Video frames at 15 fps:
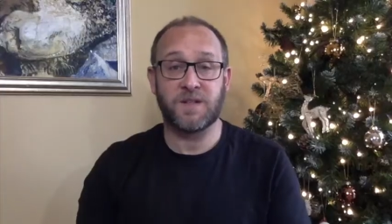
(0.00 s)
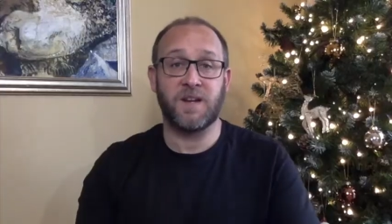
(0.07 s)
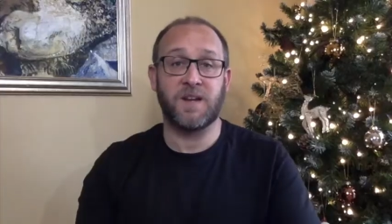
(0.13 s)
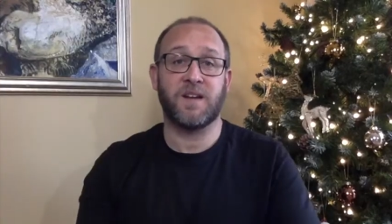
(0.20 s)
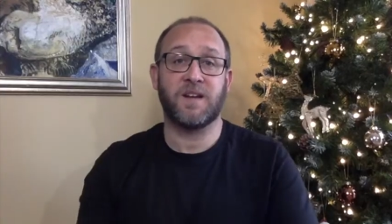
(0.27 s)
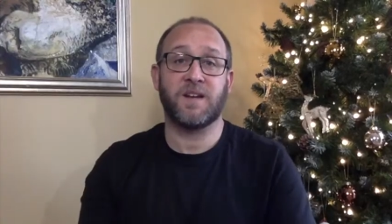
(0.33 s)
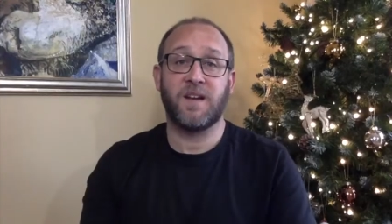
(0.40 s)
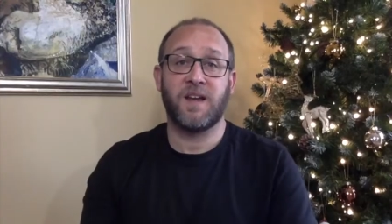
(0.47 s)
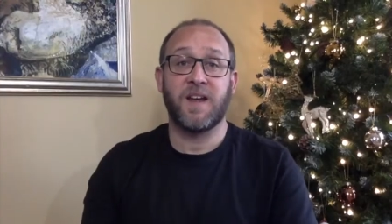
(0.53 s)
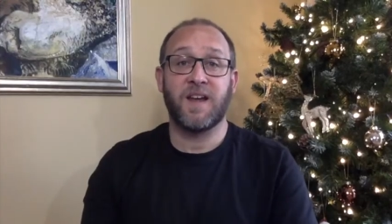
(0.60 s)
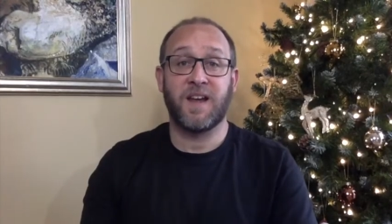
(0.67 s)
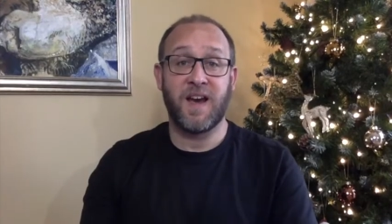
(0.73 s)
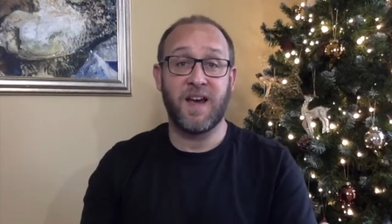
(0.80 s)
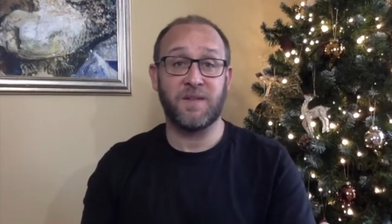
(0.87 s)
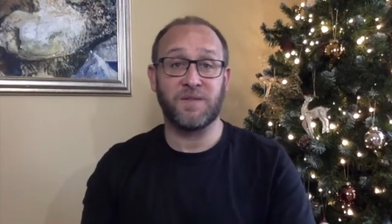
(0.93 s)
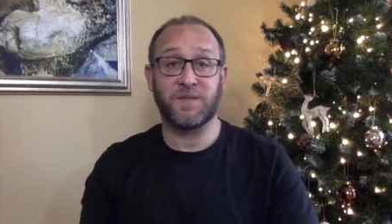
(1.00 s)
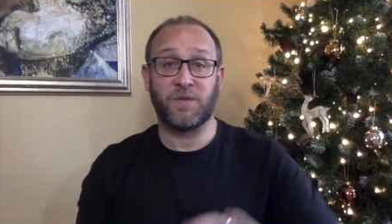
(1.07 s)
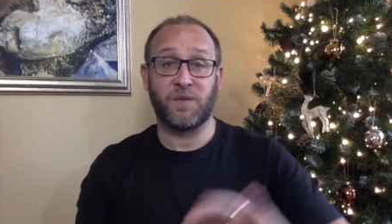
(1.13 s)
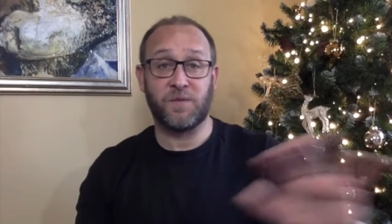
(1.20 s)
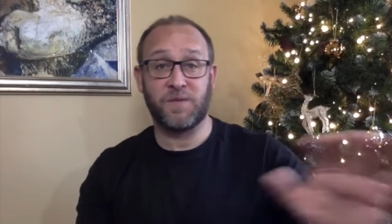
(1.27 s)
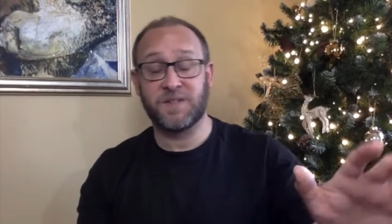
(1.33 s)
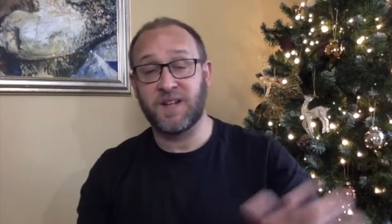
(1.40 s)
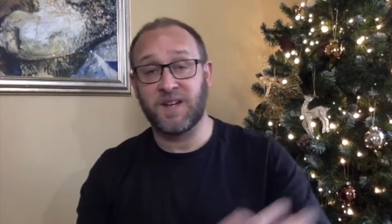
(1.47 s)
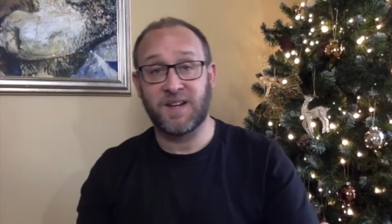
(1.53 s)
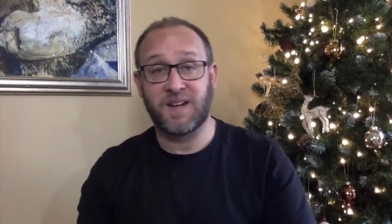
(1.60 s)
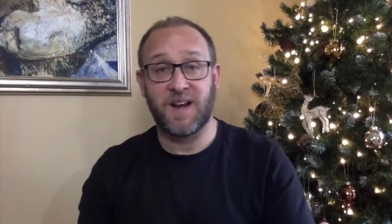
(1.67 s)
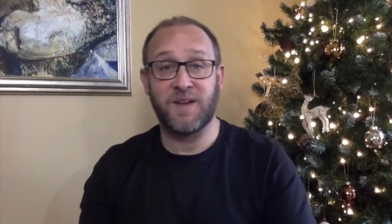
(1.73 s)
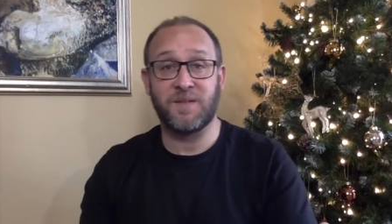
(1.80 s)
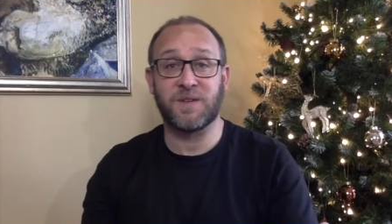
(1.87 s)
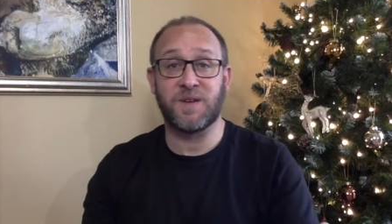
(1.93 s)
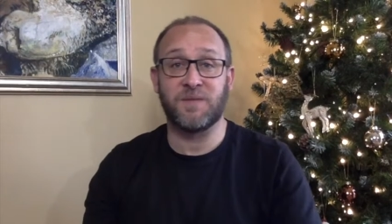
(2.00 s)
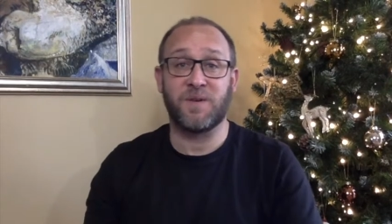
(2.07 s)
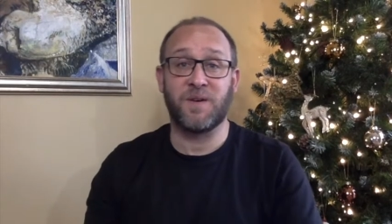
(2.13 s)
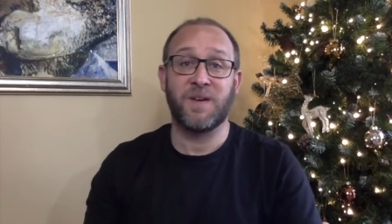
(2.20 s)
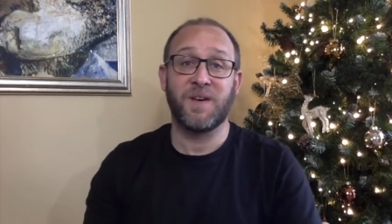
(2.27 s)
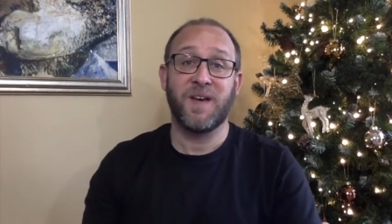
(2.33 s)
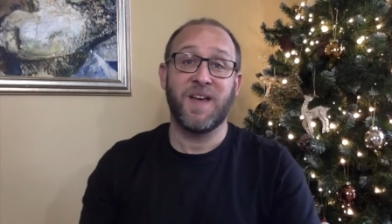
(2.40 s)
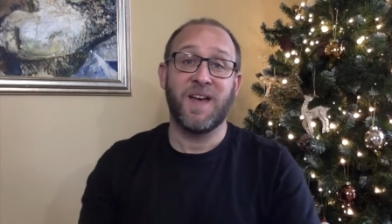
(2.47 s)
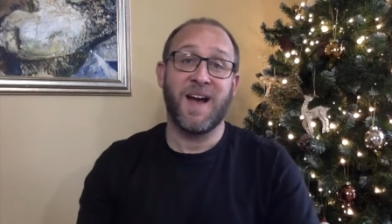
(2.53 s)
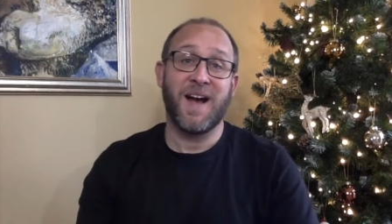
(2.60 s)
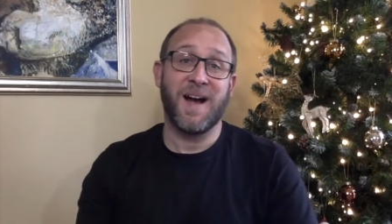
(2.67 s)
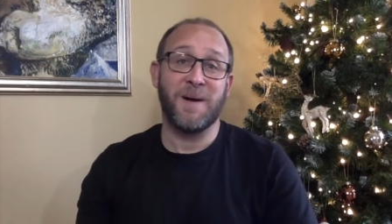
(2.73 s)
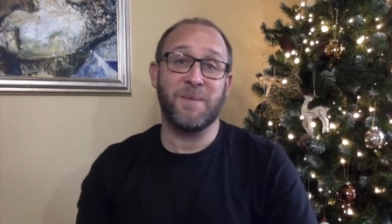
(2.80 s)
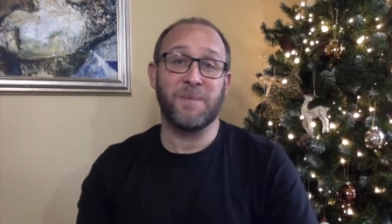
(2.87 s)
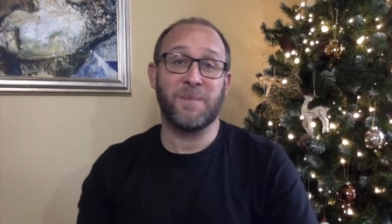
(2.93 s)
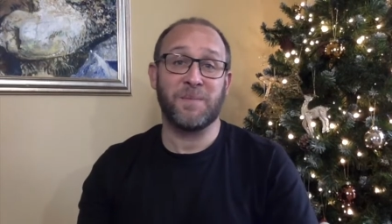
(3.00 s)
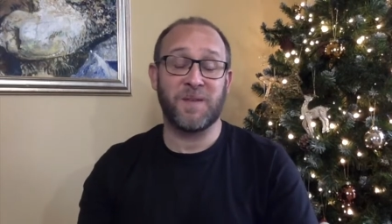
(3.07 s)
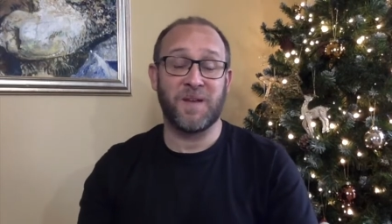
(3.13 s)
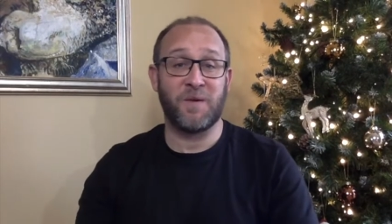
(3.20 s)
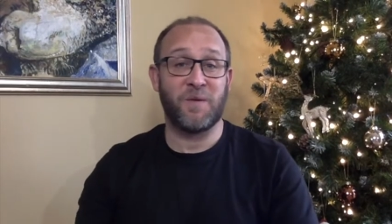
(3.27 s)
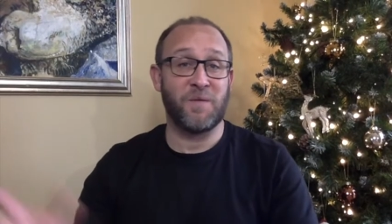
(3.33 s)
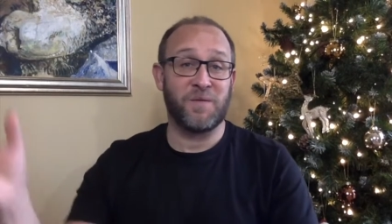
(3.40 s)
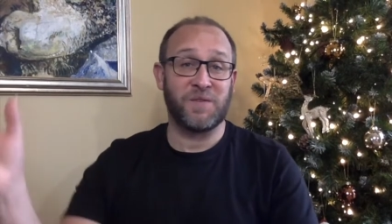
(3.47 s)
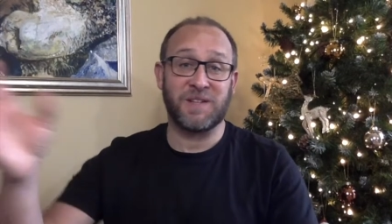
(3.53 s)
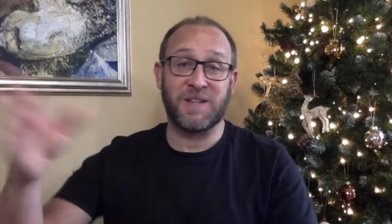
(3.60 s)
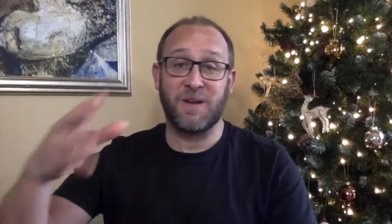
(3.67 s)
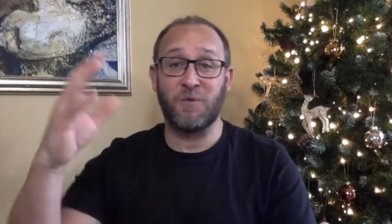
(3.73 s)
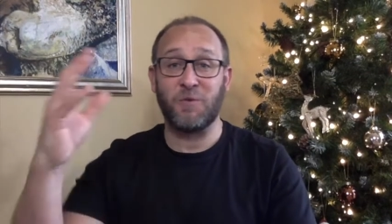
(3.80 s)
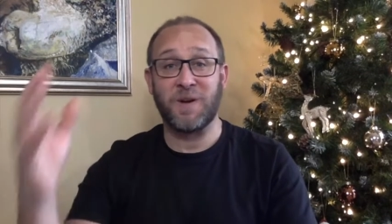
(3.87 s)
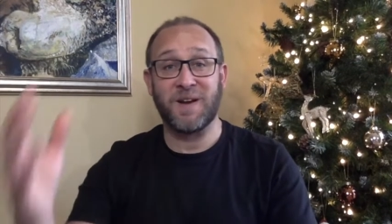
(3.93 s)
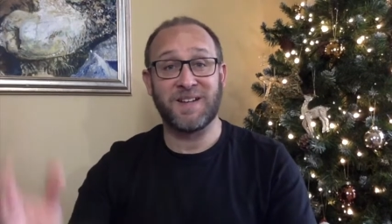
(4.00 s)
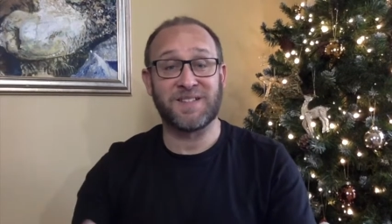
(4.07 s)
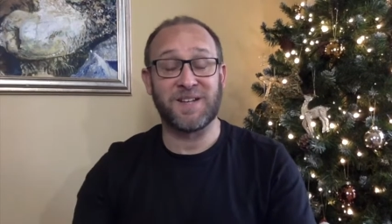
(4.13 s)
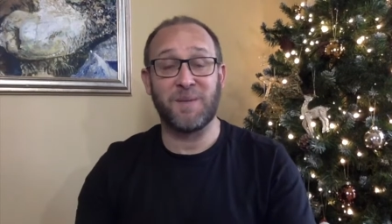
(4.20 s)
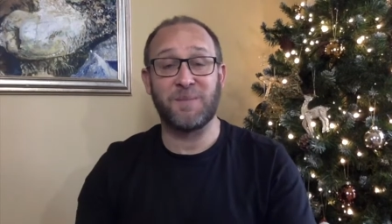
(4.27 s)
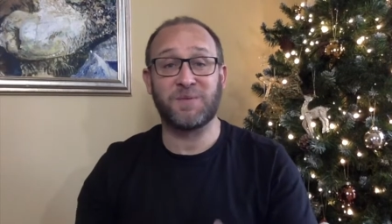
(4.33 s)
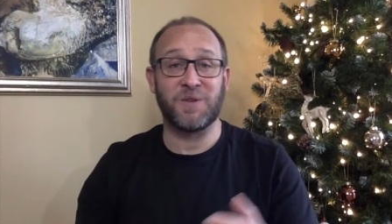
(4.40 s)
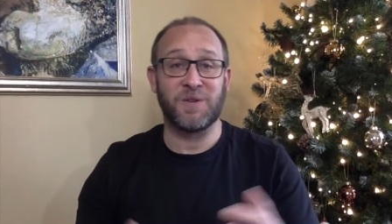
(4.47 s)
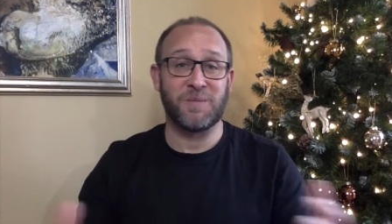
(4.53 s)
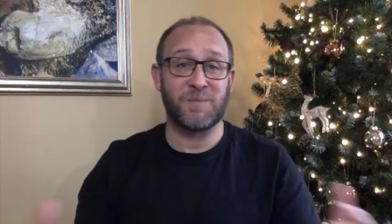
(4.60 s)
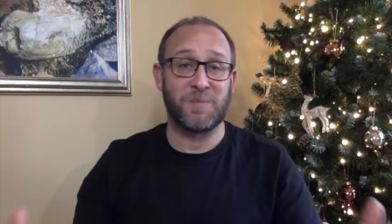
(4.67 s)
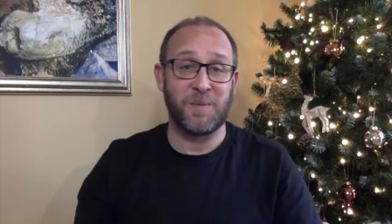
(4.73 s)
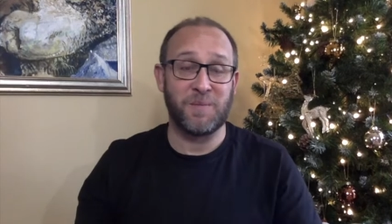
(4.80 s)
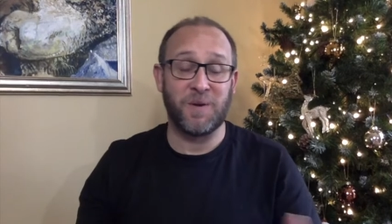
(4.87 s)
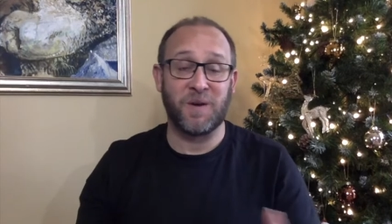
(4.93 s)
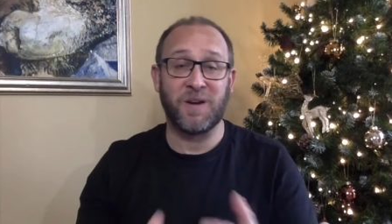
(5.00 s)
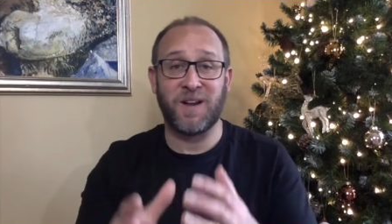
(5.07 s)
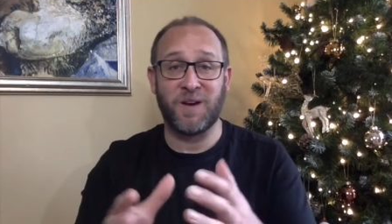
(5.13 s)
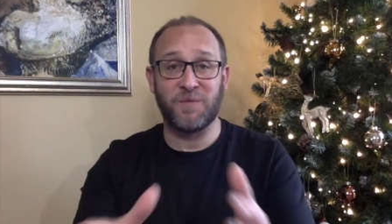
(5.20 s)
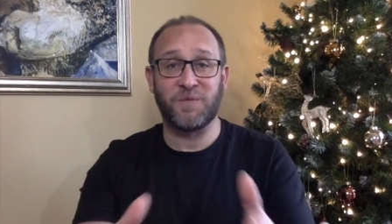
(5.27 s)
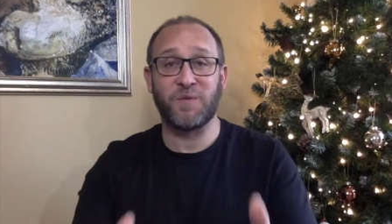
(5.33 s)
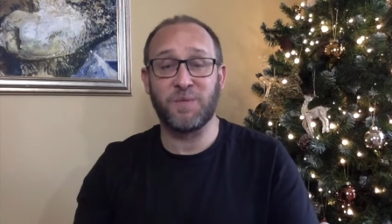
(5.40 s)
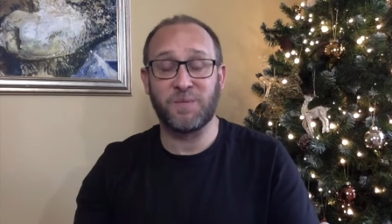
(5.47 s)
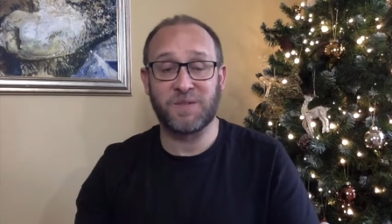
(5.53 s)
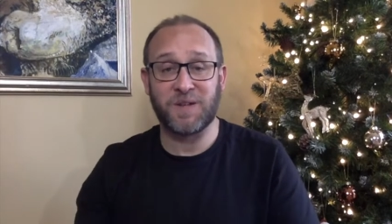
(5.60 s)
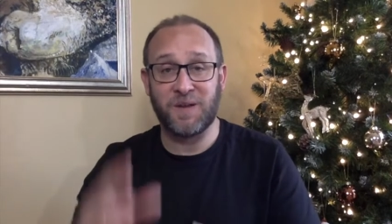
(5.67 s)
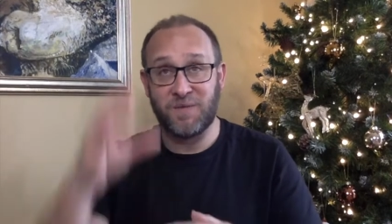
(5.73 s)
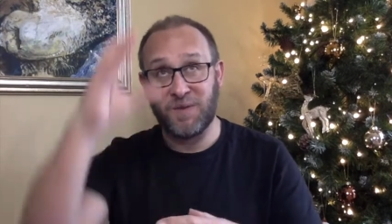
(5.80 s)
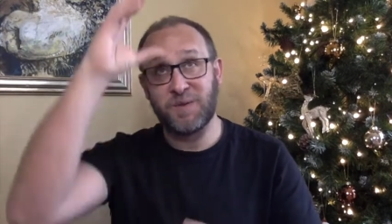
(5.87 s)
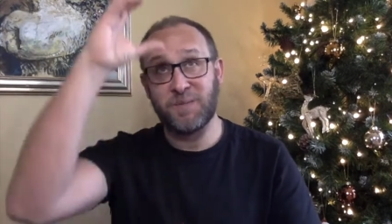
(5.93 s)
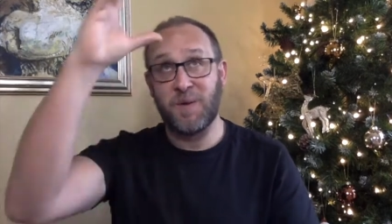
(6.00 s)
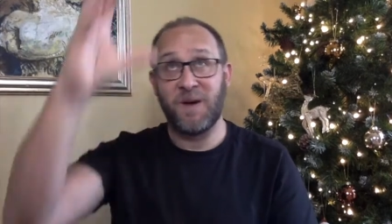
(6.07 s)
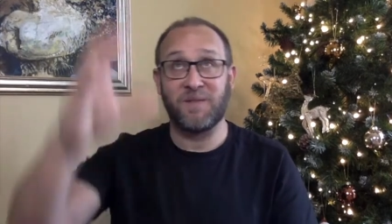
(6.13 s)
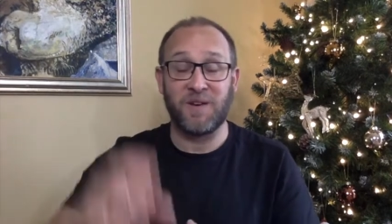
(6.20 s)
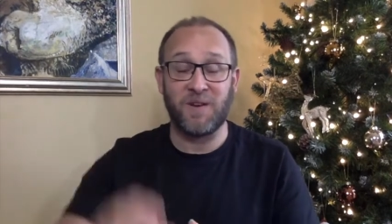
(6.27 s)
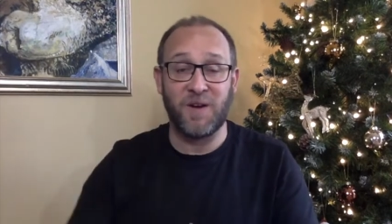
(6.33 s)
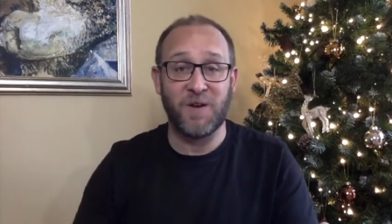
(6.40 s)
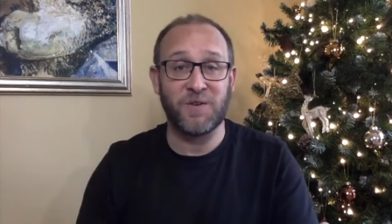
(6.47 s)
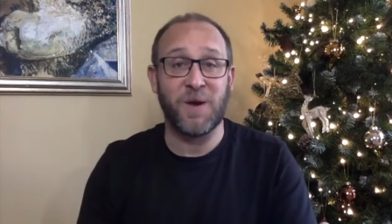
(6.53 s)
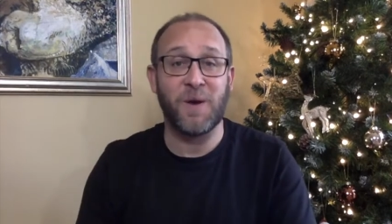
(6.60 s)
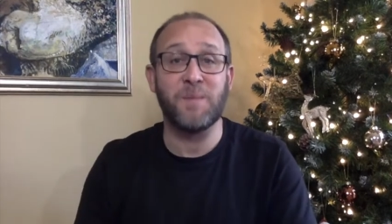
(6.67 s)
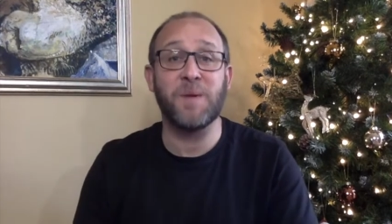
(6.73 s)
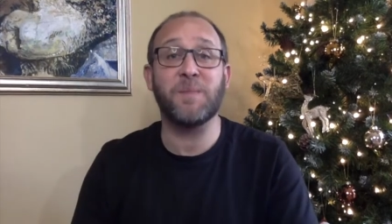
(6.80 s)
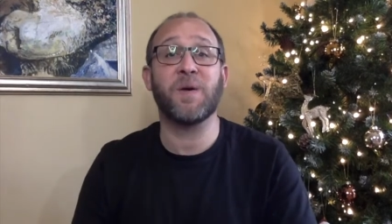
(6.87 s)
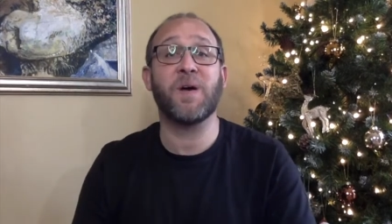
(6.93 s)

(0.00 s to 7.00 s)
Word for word: that in caves, if you visited caves ever, um, now obviously they're all lit up so that people can go through them safely, and you might have a light on your helmet.